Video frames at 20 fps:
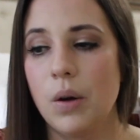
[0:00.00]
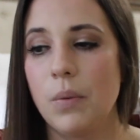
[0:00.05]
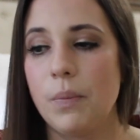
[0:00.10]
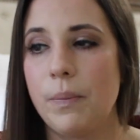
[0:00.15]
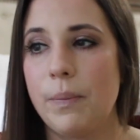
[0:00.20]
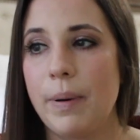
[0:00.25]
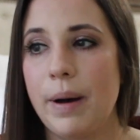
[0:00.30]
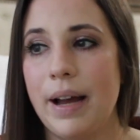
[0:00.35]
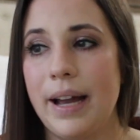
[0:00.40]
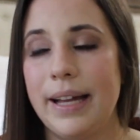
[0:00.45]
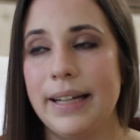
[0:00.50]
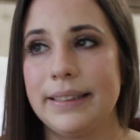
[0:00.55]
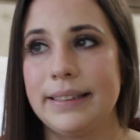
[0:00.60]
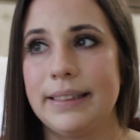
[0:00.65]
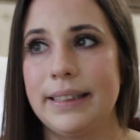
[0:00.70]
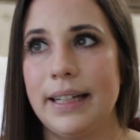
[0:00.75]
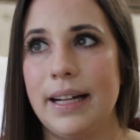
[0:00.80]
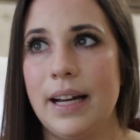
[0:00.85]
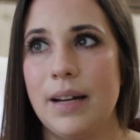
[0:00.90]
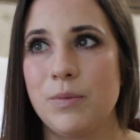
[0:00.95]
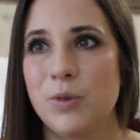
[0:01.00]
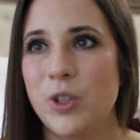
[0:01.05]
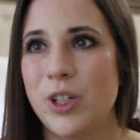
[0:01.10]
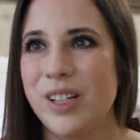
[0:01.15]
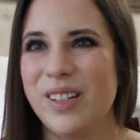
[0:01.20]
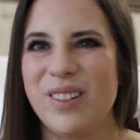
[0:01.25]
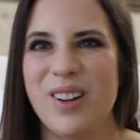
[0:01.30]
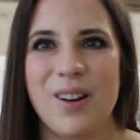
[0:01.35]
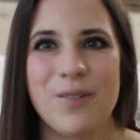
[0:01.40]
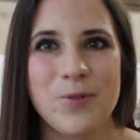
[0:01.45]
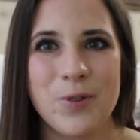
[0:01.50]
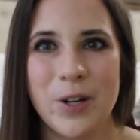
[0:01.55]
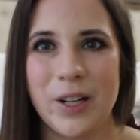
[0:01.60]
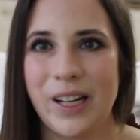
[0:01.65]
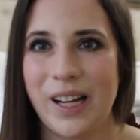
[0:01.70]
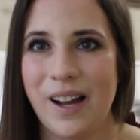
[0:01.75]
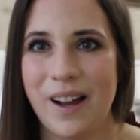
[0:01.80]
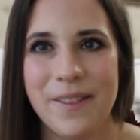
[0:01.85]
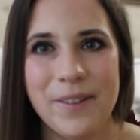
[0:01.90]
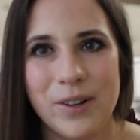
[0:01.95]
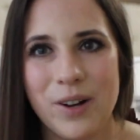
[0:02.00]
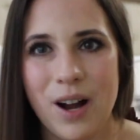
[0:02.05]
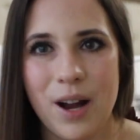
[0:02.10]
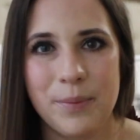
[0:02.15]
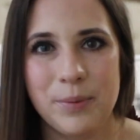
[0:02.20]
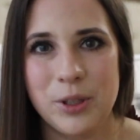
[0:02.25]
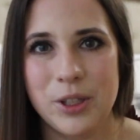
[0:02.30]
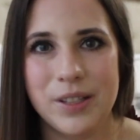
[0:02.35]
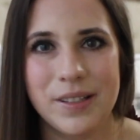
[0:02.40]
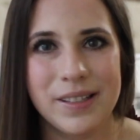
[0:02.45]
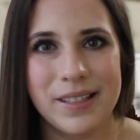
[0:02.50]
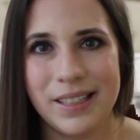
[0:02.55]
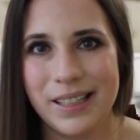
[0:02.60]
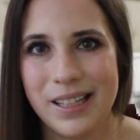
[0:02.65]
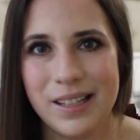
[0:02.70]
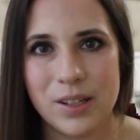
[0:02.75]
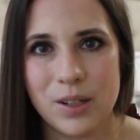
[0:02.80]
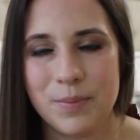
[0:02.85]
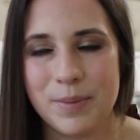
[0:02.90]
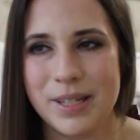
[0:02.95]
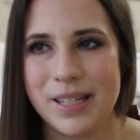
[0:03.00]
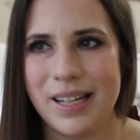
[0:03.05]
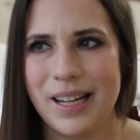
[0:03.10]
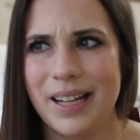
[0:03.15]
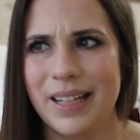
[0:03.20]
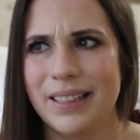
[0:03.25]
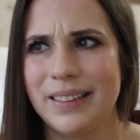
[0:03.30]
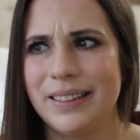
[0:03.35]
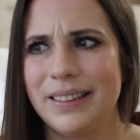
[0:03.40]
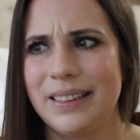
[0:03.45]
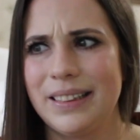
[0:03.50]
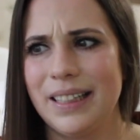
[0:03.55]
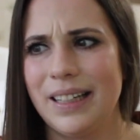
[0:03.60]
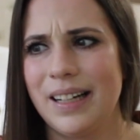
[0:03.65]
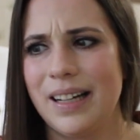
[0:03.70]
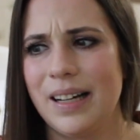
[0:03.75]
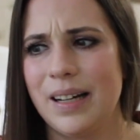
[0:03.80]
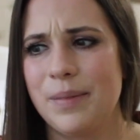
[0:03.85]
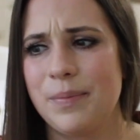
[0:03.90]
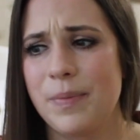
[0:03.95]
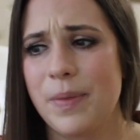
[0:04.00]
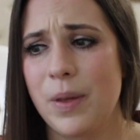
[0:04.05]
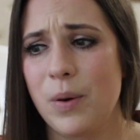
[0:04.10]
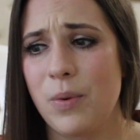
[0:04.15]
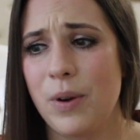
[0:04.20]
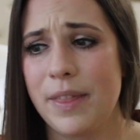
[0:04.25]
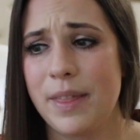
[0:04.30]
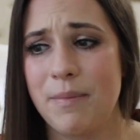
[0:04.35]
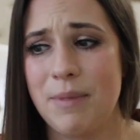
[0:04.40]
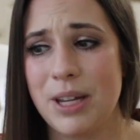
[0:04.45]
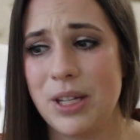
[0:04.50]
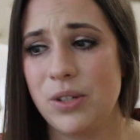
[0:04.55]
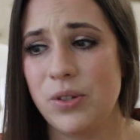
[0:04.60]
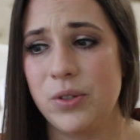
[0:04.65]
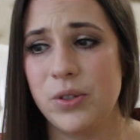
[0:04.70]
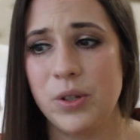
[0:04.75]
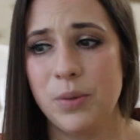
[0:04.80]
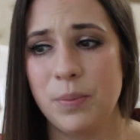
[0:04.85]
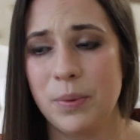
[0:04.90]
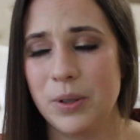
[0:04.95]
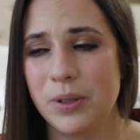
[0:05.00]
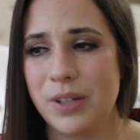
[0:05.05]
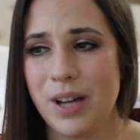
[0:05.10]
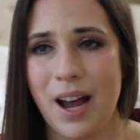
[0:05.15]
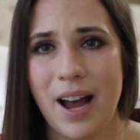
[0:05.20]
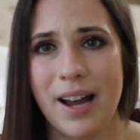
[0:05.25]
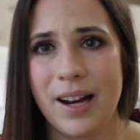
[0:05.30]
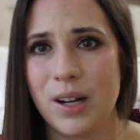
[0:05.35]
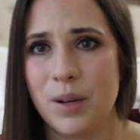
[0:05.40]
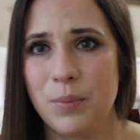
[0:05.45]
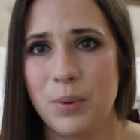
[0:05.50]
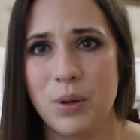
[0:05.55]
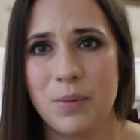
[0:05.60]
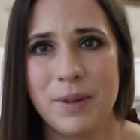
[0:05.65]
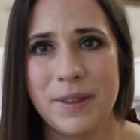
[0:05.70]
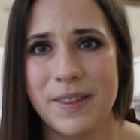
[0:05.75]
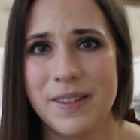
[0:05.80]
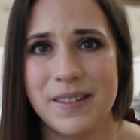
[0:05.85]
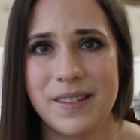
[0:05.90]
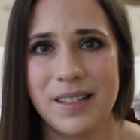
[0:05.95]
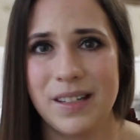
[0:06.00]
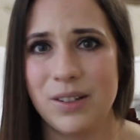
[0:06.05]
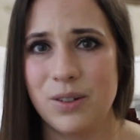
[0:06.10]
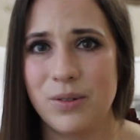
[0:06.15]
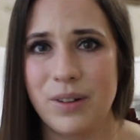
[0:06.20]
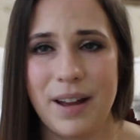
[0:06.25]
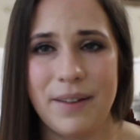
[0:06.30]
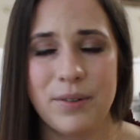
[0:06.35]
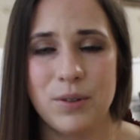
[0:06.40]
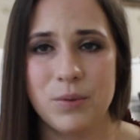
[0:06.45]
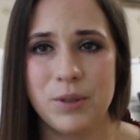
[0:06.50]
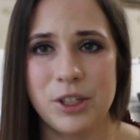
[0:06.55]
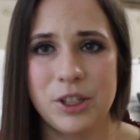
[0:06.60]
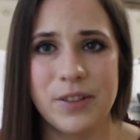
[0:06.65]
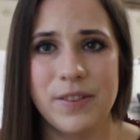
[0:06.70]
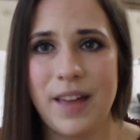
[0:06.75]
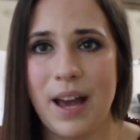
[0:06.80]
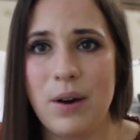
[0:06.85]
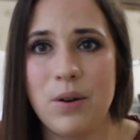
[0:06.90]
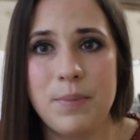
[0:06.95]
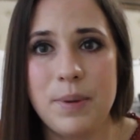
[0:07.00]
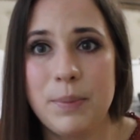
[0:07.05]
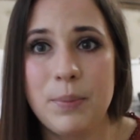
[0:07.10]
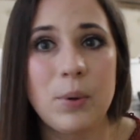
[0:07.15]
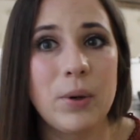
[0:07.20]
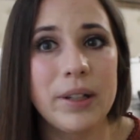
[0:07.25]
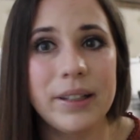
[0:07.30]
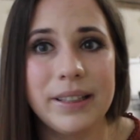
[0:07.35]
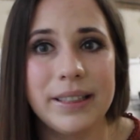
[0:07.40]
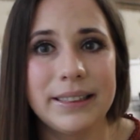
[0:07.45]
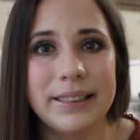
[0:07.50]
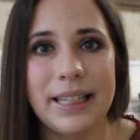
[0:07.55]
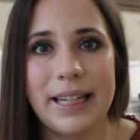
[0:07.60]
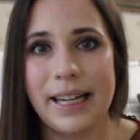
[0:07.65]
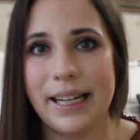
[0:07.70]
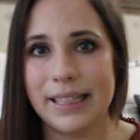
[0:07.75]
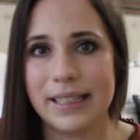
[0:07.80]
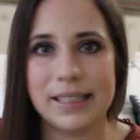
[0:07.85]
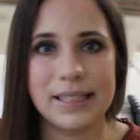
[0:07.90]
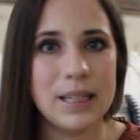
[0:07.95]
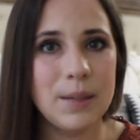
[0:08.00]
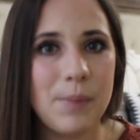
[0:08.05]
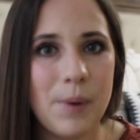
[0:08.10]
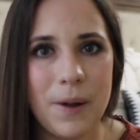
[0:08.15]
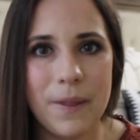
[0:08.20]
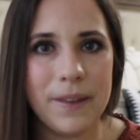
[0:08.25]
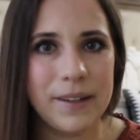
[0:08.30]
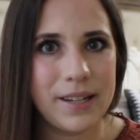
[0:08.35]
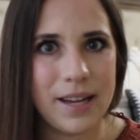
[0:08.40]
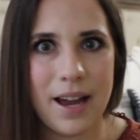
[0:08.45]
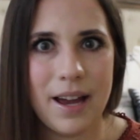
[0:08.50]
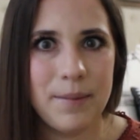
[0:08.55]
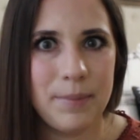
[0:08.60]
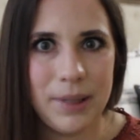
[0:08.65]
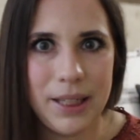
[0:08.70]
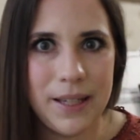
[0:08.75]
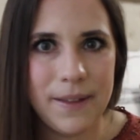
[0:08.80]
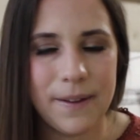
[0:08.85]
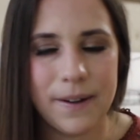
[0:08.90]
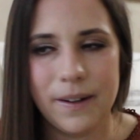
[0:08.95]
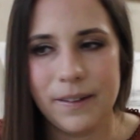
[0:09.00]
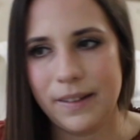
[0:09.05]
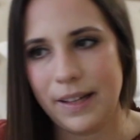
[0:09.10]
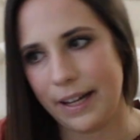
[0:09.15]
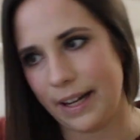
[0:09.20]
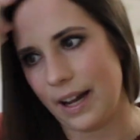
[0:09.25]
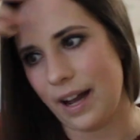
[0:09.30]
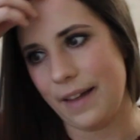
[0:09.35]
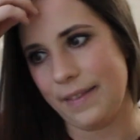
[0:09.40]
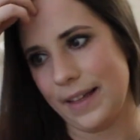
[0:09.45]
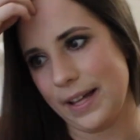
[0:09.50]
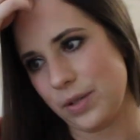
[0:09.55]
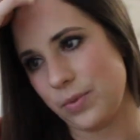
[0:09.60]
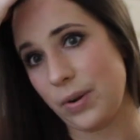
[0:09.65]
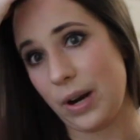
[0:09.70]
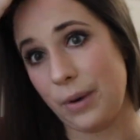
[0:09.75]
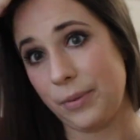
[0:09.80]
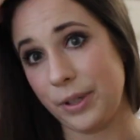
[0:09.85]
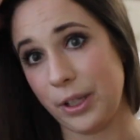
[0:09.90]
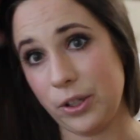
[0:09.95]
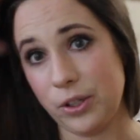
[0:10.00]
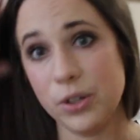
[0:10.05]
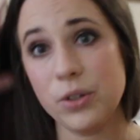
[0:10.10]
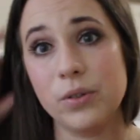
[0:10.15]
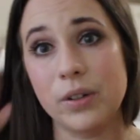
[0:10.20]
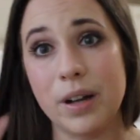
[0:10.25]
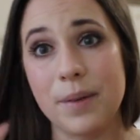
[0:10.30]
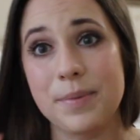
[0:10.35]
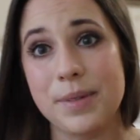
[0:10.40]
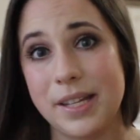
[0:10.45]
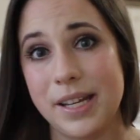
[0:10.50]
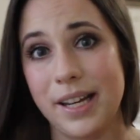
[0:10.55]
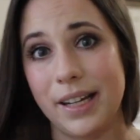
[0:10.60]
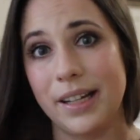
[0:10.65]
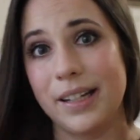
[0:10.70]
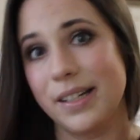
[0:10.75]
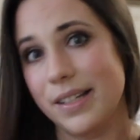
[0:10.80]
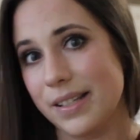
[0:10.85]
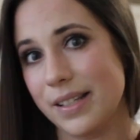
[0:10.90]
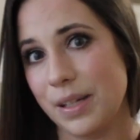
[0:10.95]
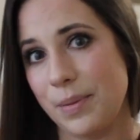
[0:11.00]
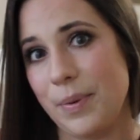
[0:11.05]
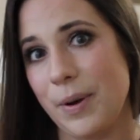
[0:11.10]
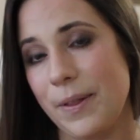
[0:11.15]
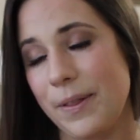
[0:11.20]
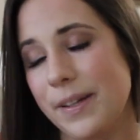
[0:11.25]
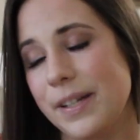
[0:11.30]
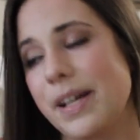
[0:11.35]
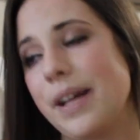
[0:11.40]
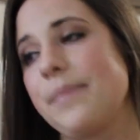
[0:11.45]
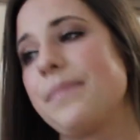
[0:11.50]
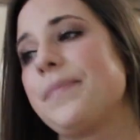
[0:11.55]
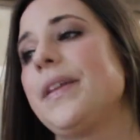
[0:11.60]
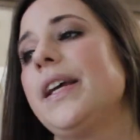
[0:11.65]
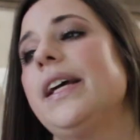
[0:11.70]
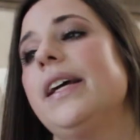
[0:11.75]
But she didn't offer any other options either besides the one that makes you super tired, promethazine or whatever, which that would be pointless. I can't sleep all the time either. Like, that's what I want to do when I'm sick, is sleep all the time.